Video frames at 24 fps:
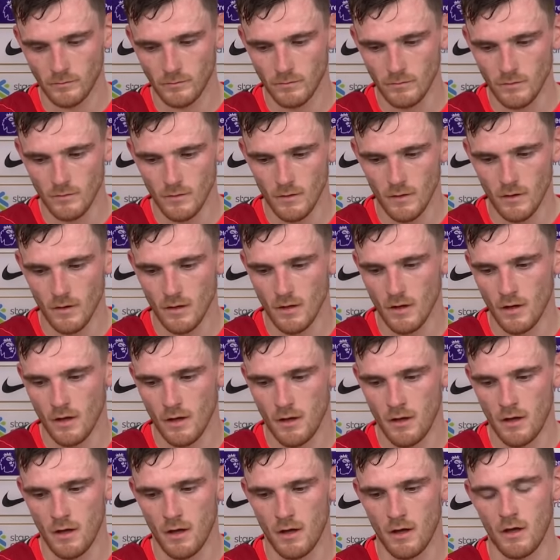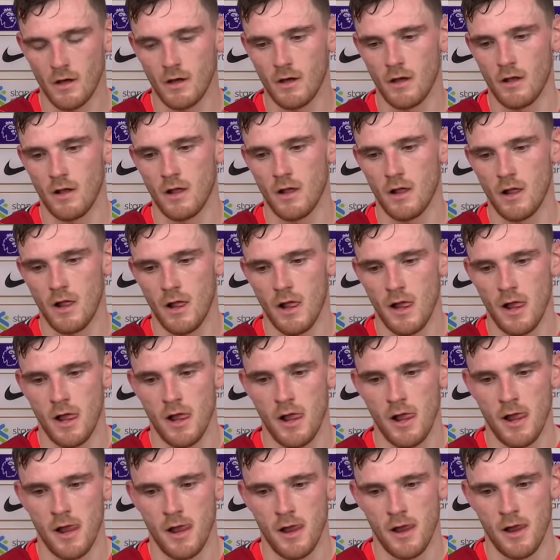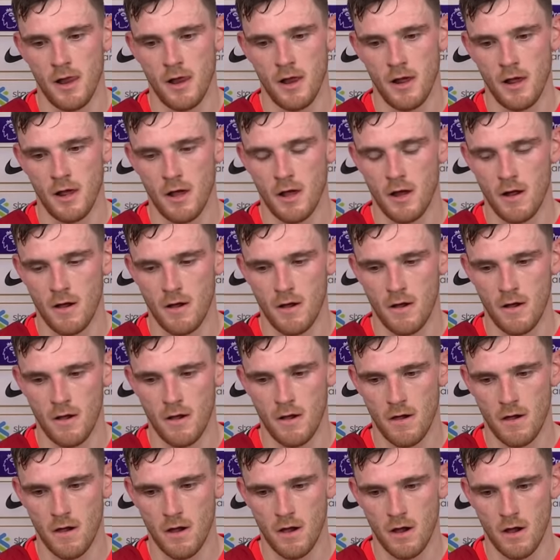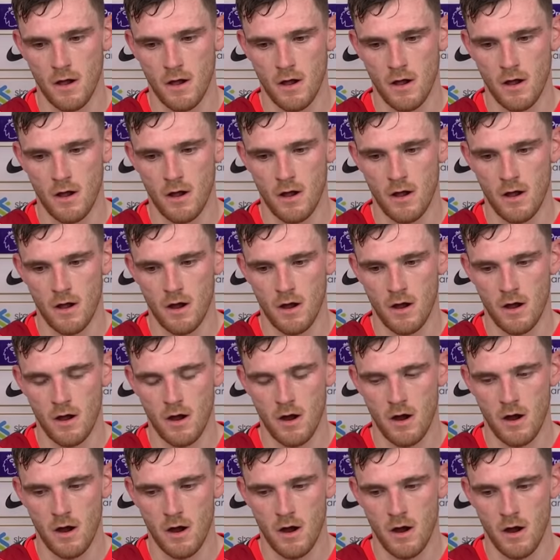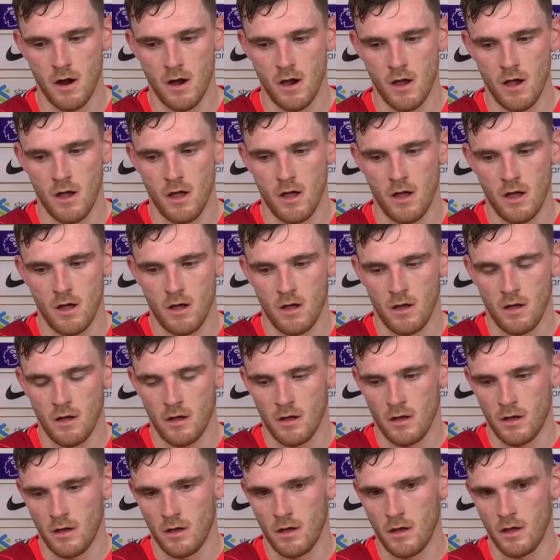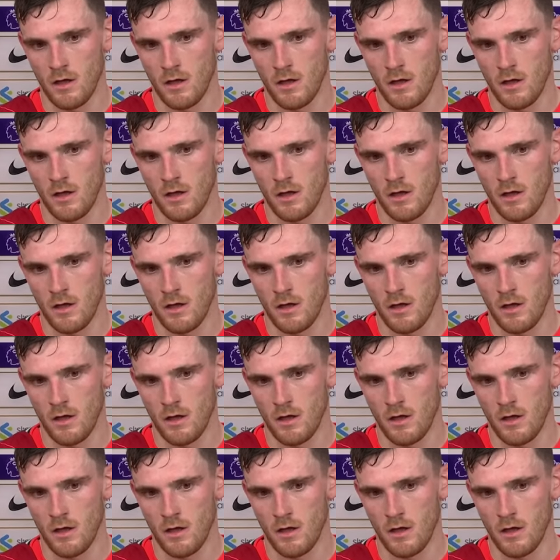[no speech]